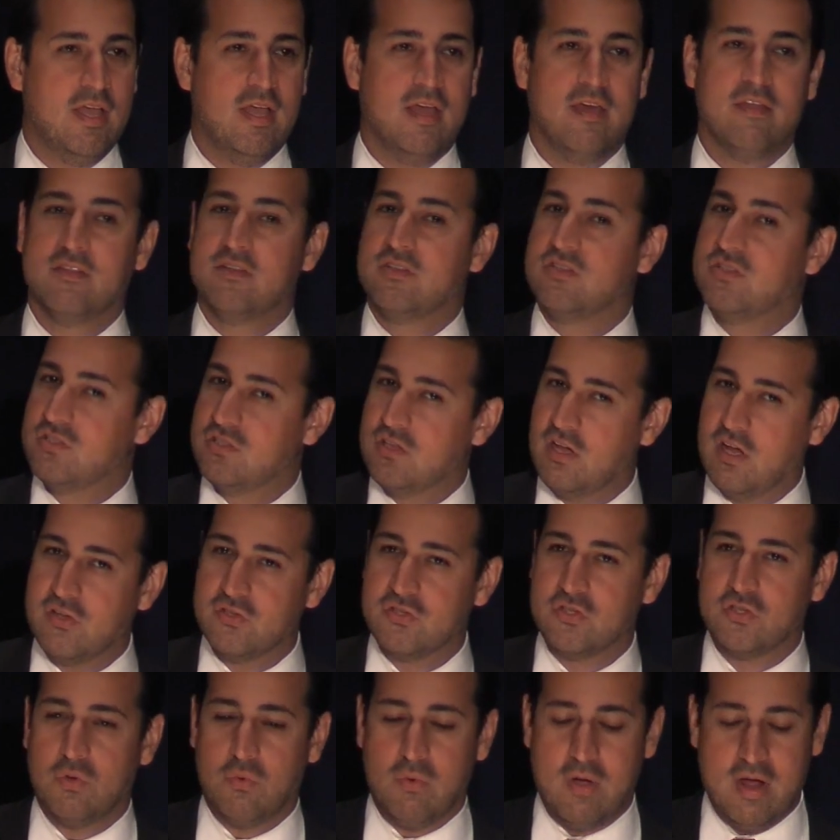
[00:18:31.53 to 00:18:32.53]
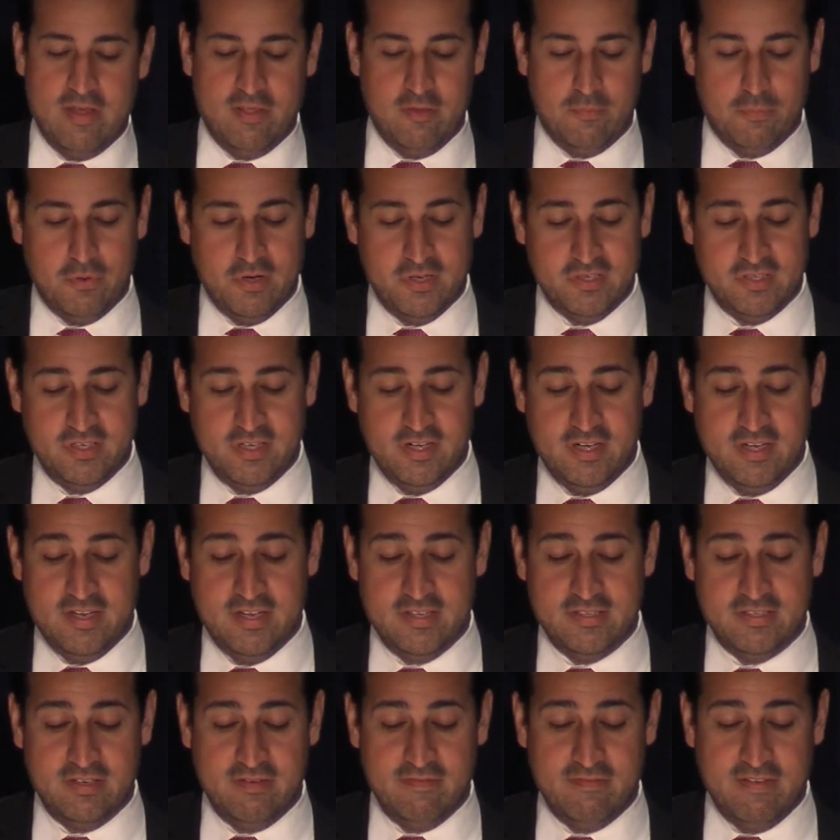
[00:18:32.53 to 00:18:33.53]
And this is also why the president
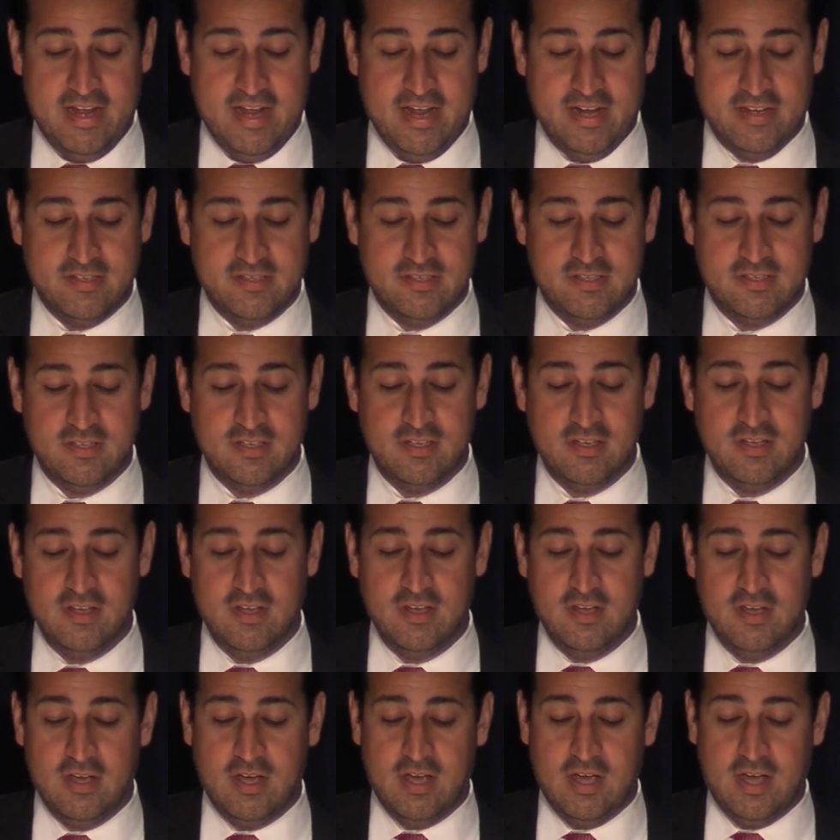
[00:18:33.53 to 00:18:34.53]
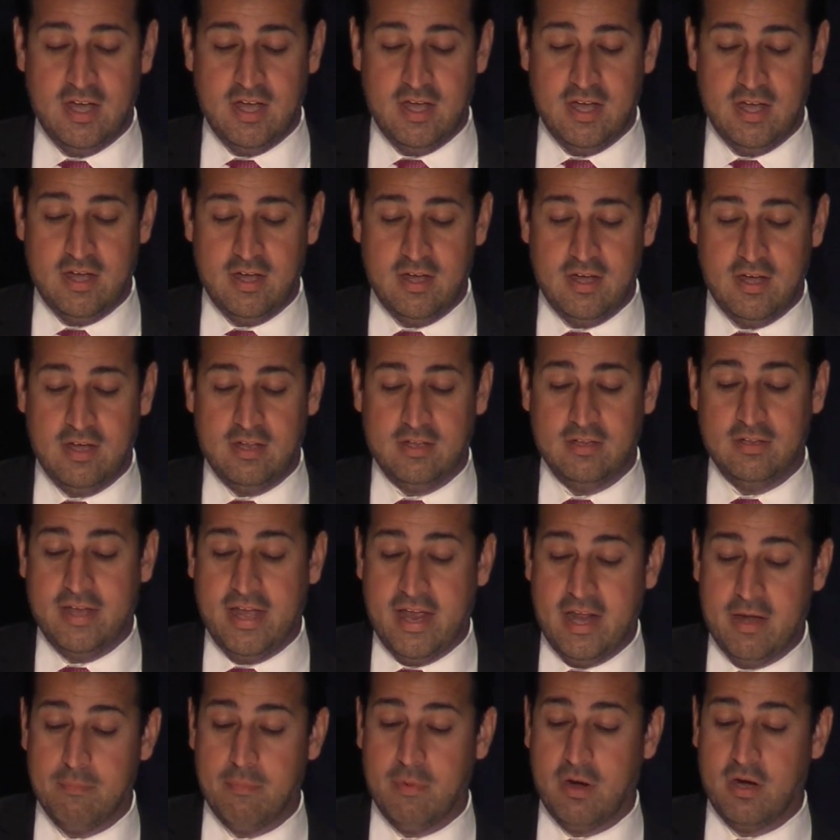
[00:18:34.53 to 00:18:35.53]
has advanced uh, a
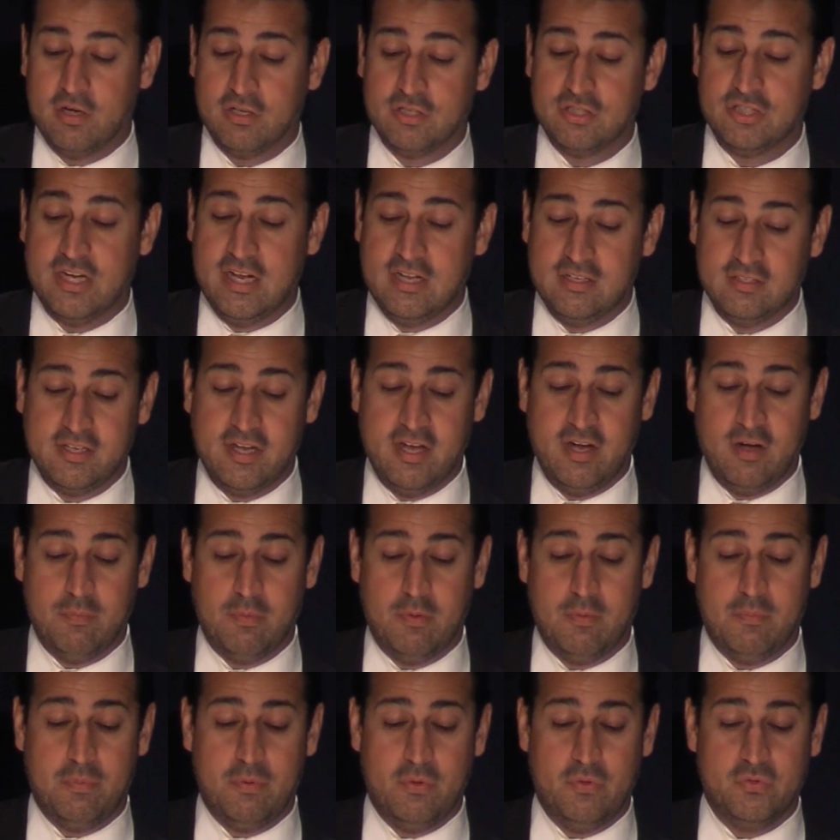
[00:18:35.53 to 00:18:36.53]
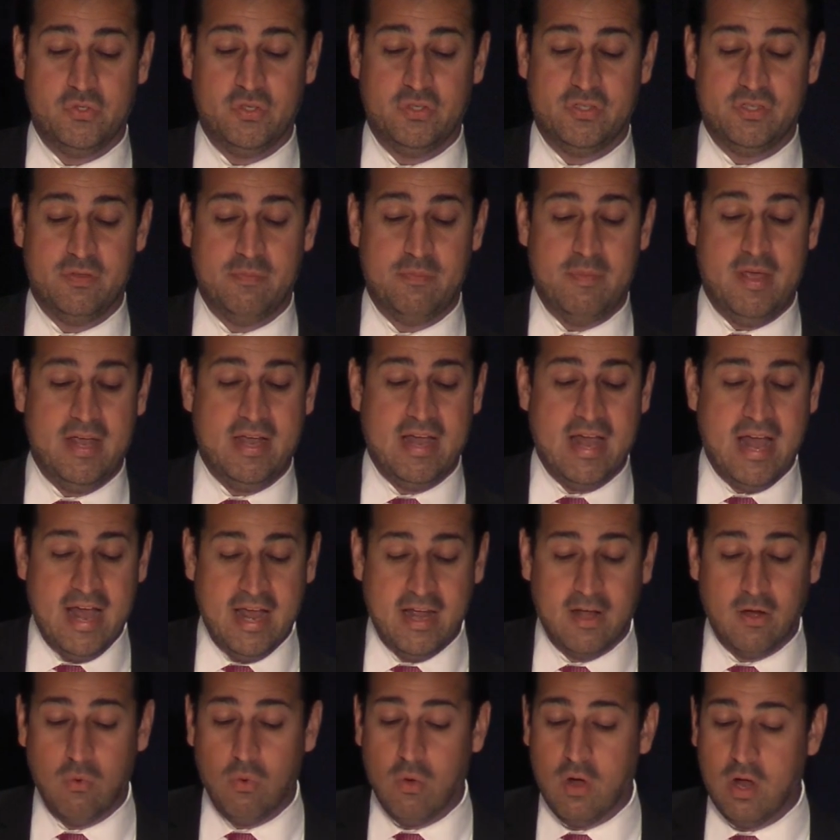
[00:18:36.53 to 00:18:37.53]
landmark child care proposal to make
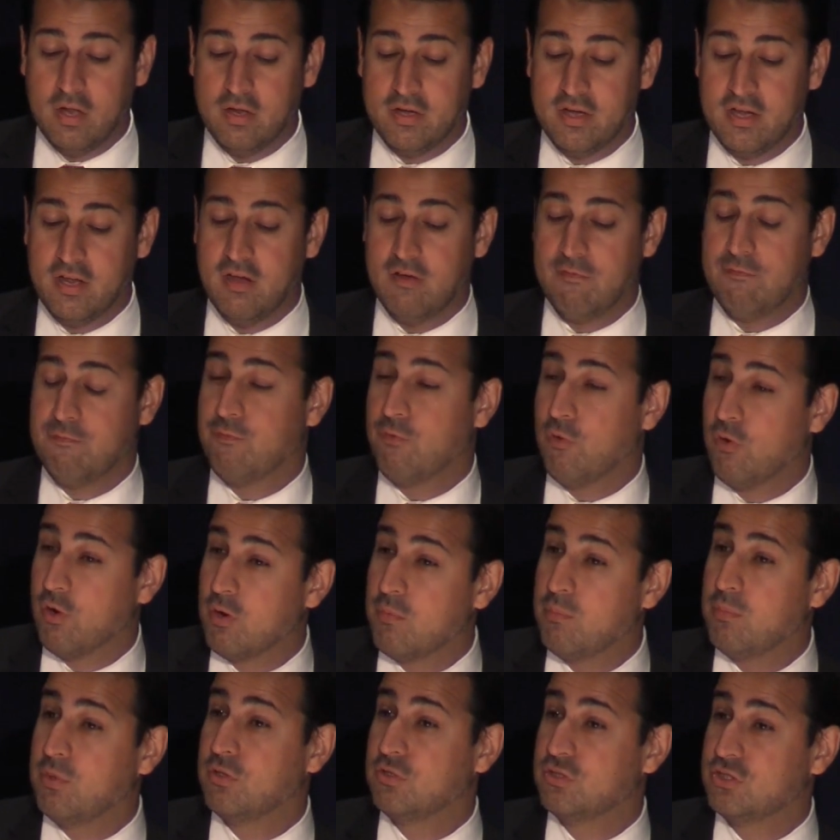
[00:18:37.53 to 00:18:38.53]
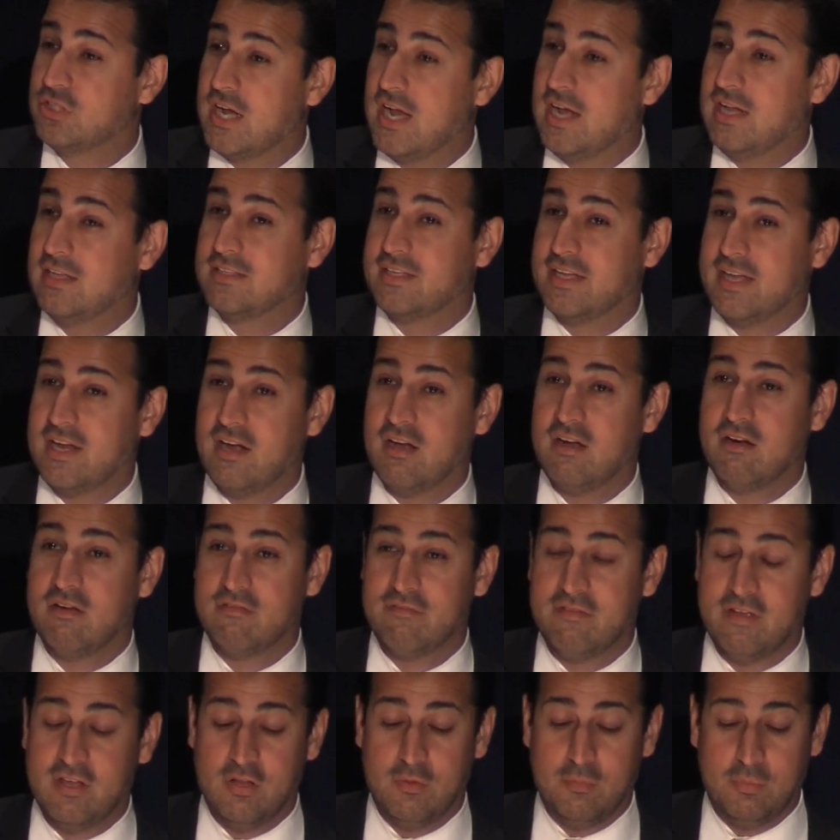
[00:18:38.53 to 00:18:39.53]
high quality, affordable child care
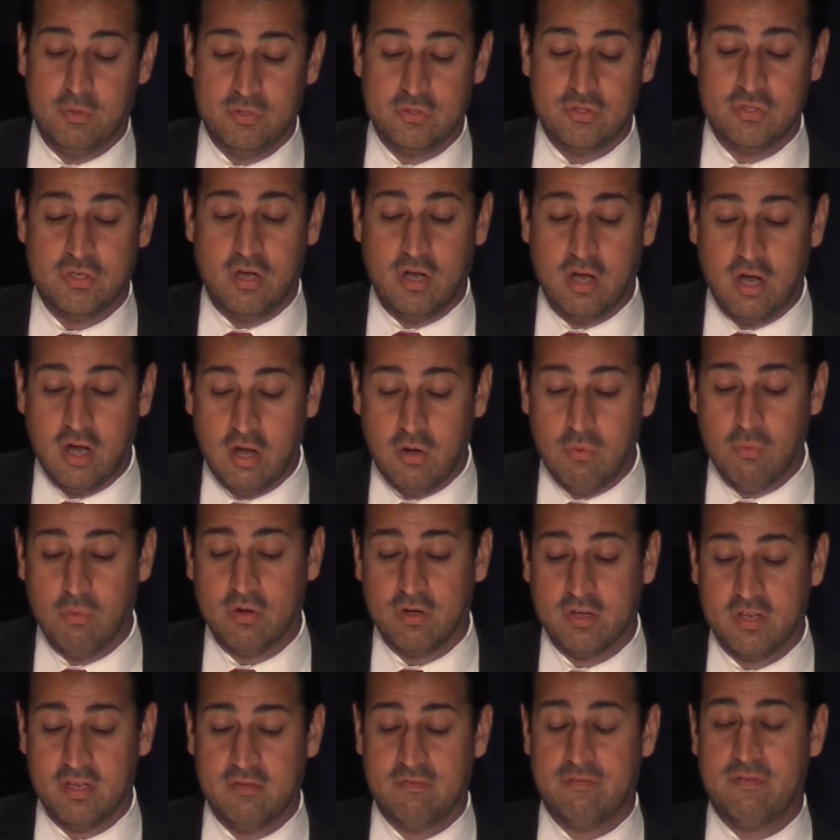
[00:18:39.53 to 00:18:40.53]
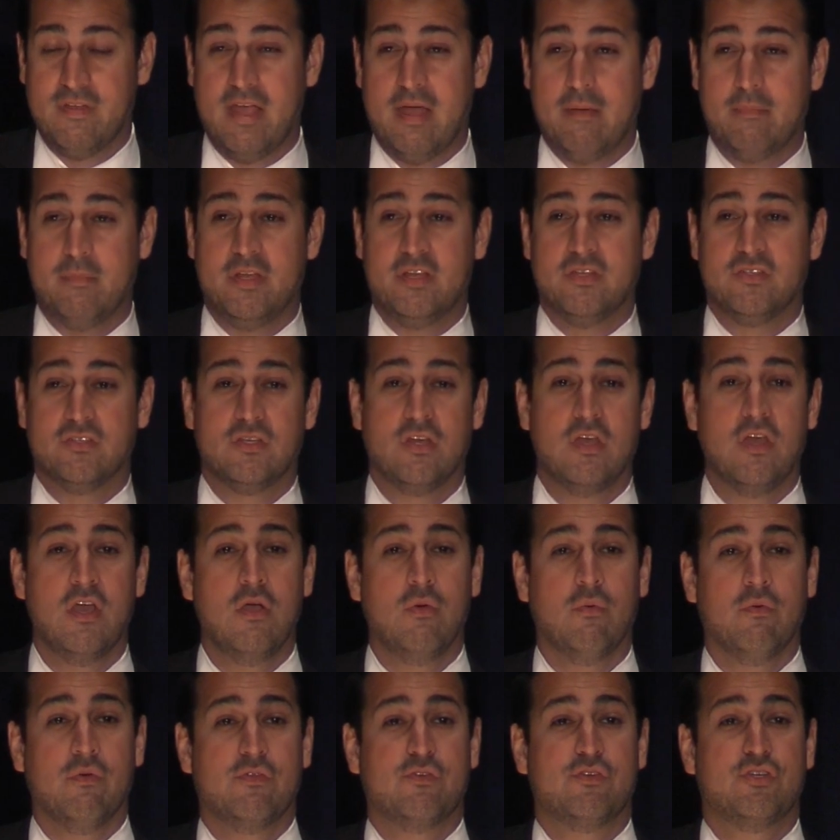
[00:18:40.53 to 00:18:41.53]
available to all working families
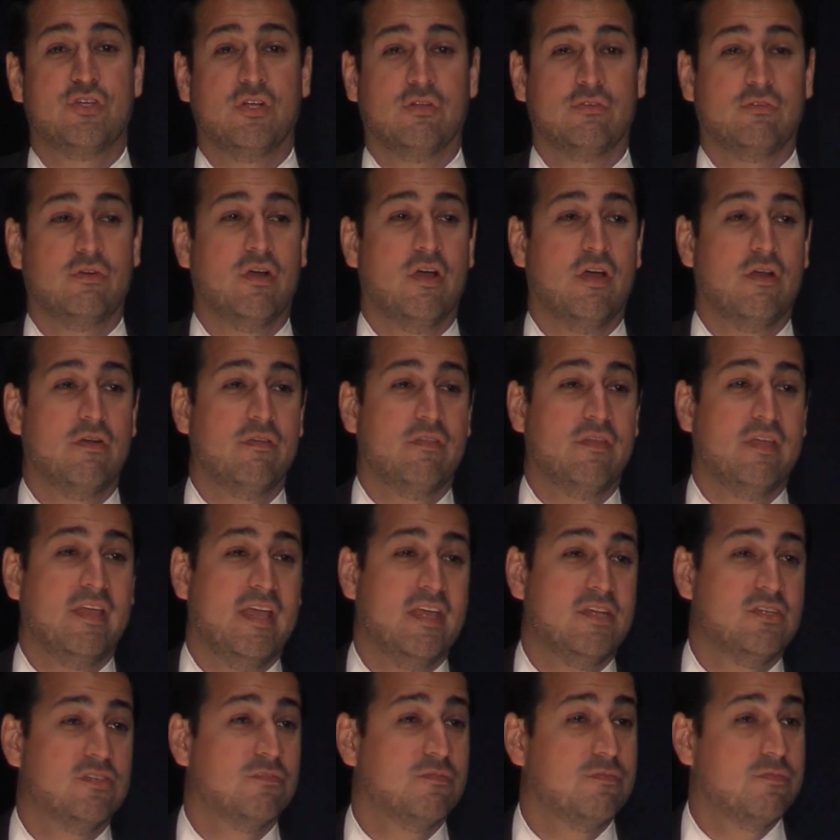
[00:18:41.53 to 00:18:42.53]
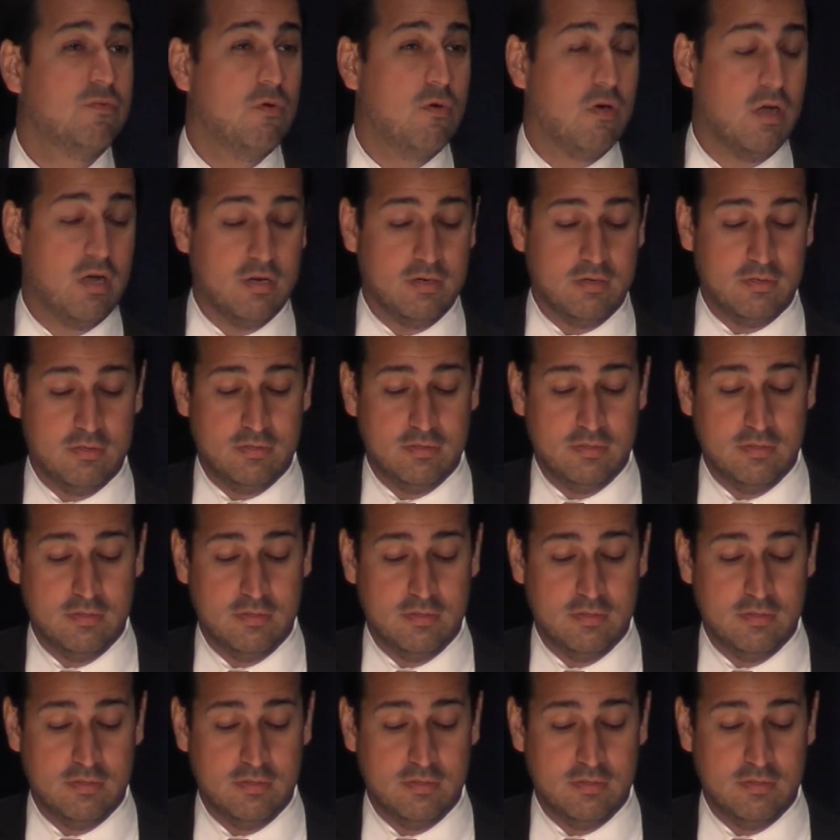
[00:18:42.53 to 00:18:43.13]
with children under the age of four.